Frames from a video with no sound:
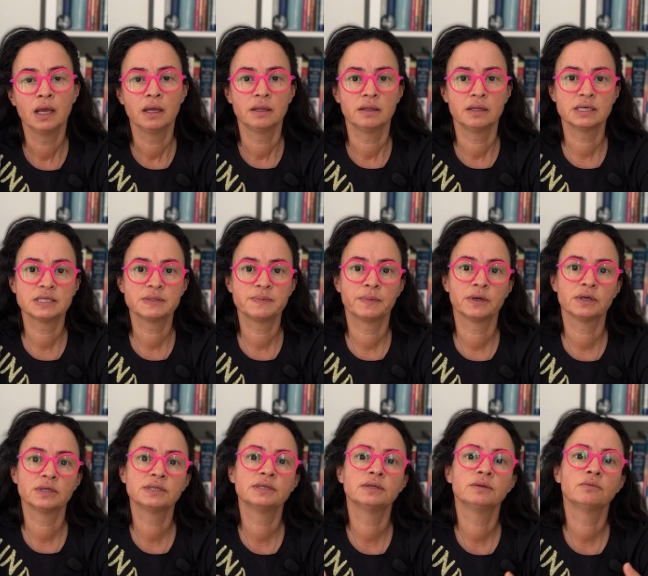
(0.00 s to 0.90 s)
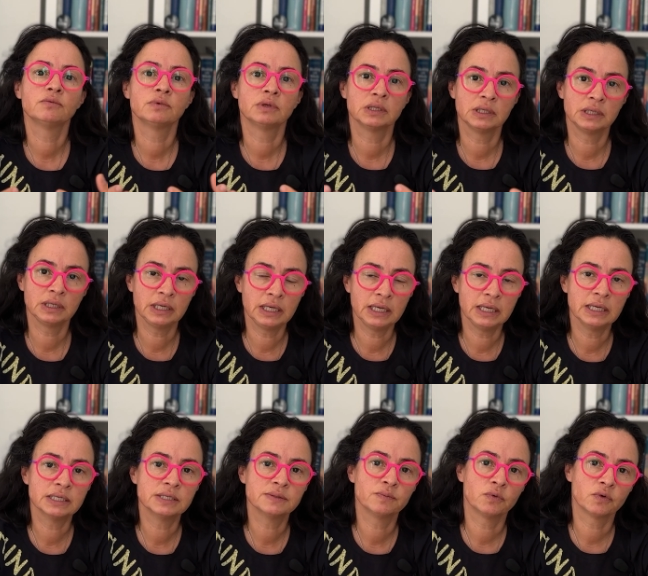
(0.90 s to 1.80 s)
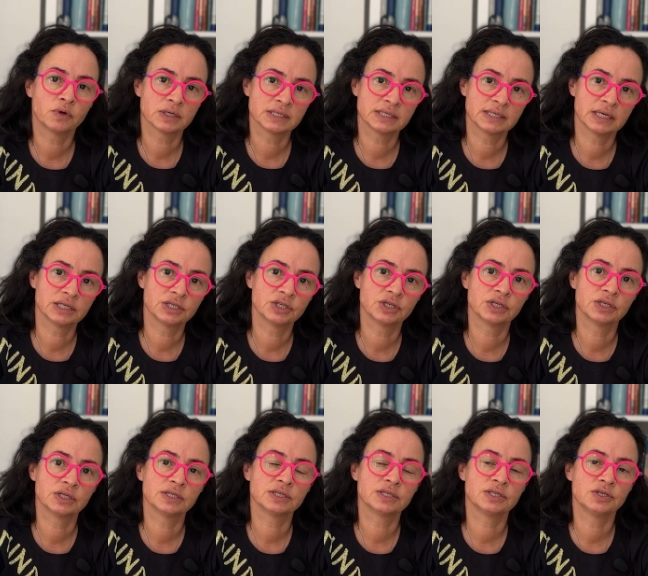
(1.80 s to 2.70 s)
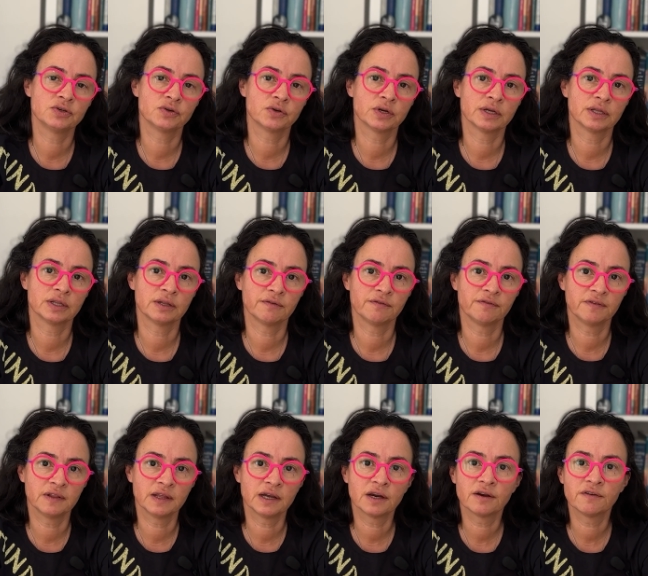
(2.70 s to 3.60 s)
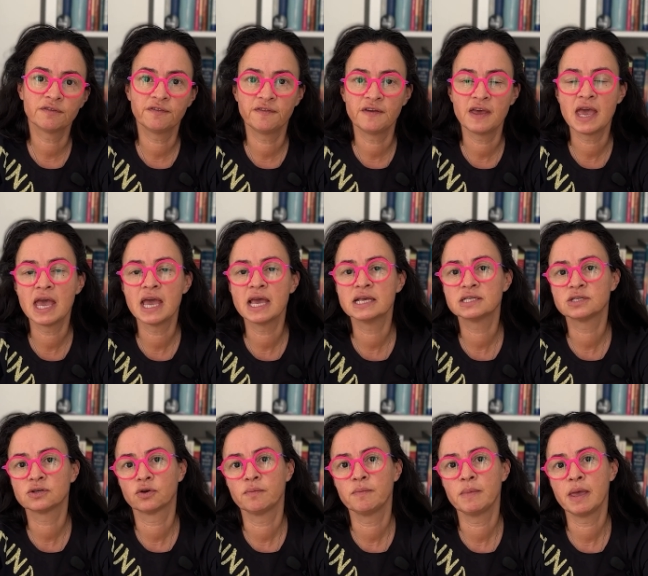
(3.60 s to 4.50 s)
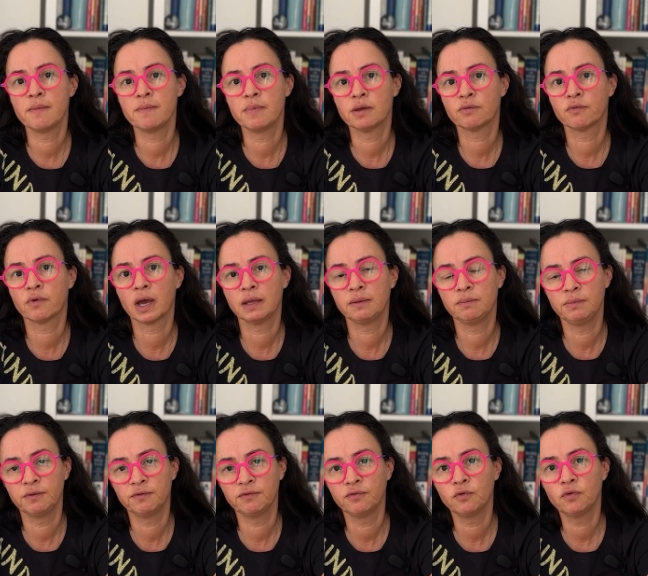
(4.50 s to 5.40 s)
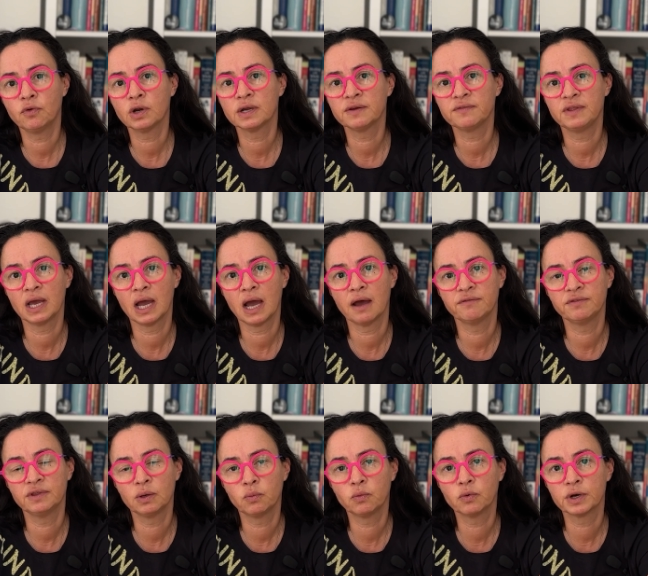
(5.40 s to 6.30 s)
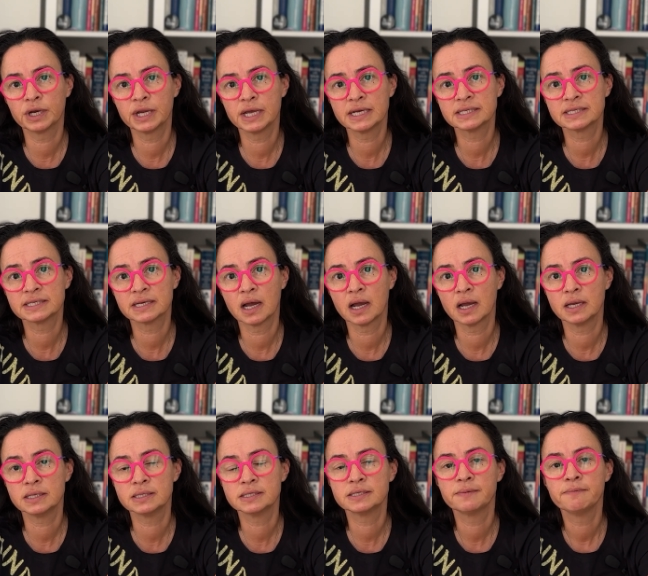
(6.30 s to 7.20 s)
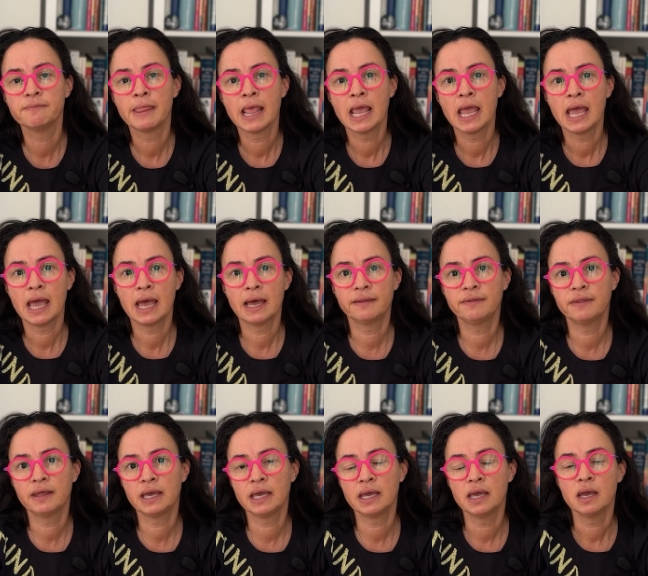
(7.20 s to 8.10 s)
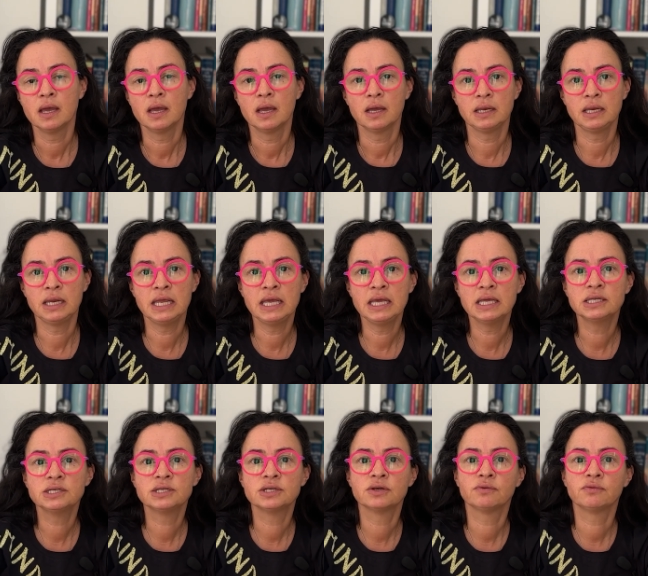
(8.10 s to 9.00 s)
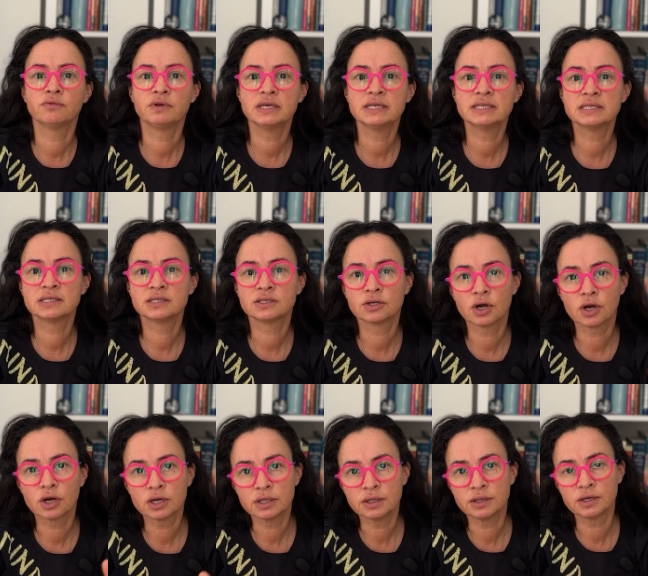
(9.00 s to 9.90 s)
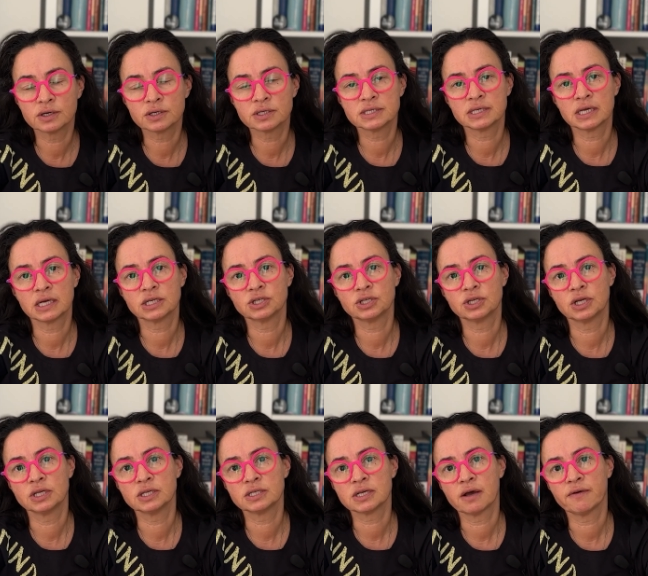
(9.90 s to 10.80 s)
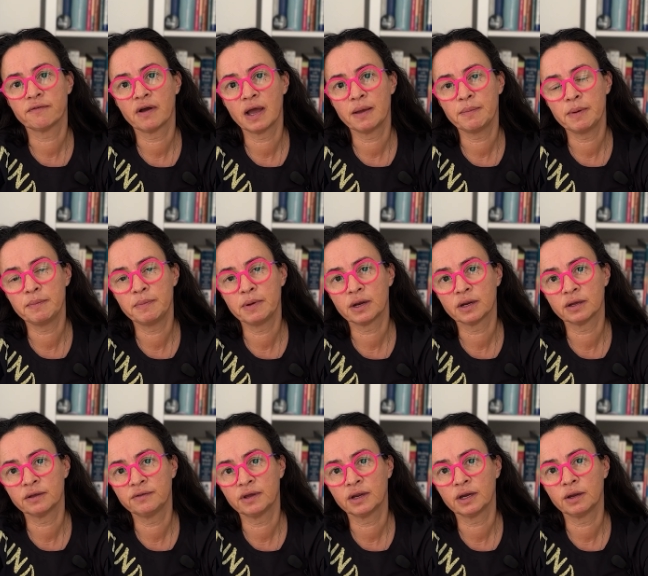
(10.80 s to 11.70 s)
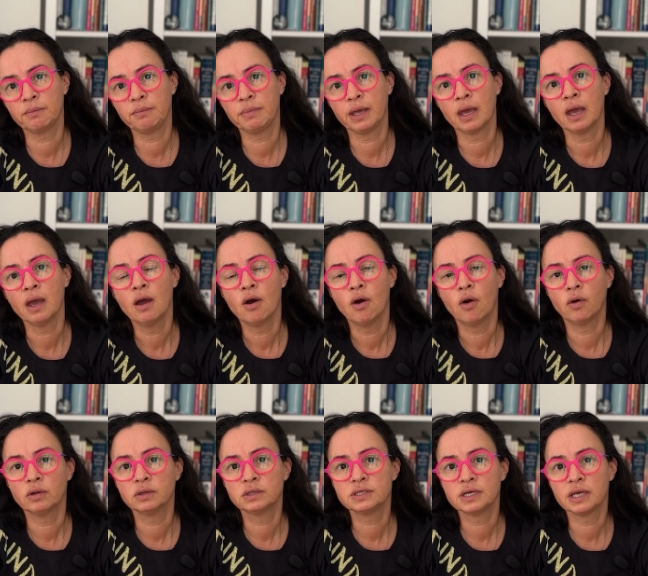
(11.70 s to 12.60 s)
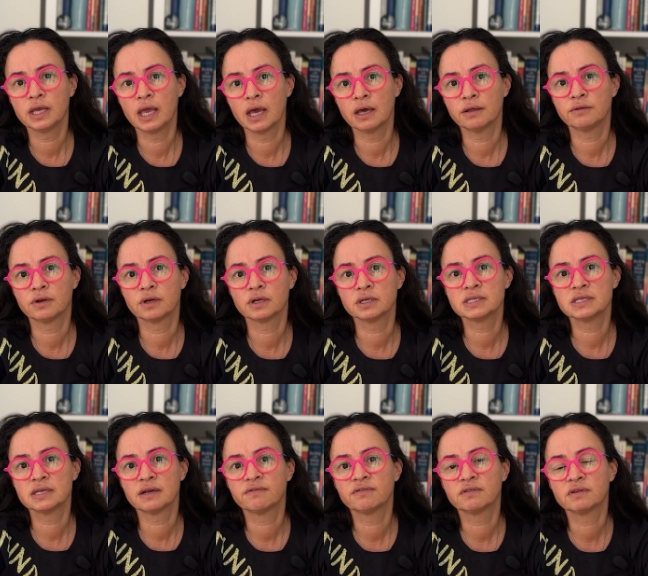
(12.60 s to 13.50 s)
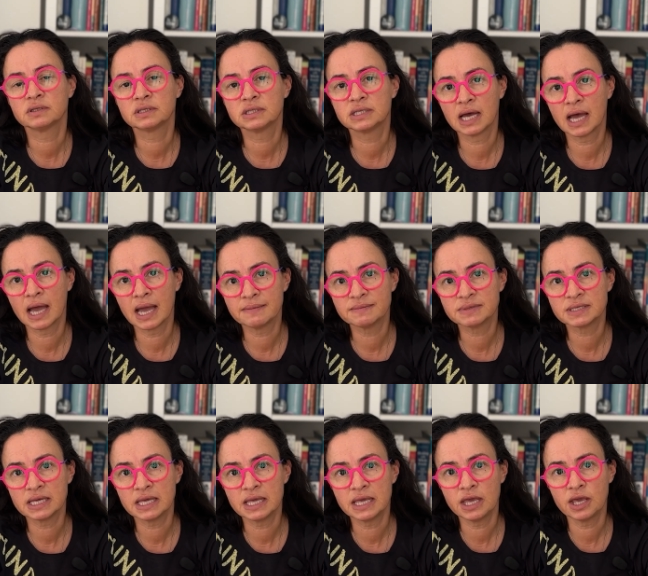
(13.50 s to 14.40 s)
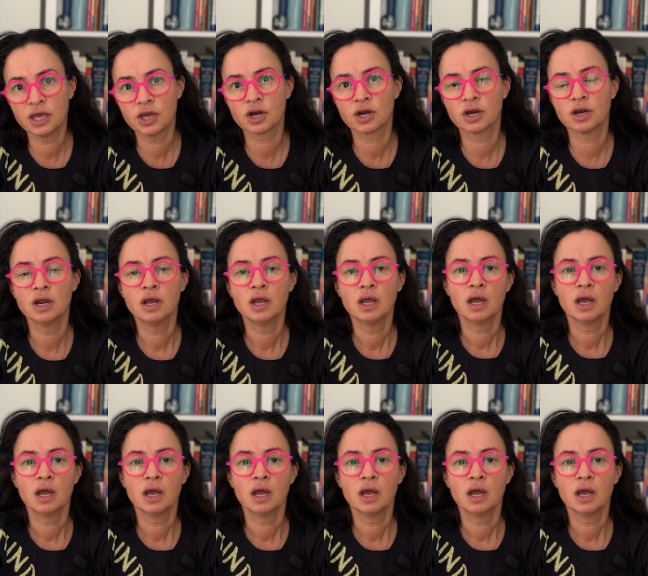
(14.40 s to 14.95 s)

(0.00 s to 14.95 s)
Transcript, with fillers: This person will need more sessions during the flare phase or maybe right before if they have the warning signs and they need to restart their sessions of hyperbaric therapy altogether several times a year,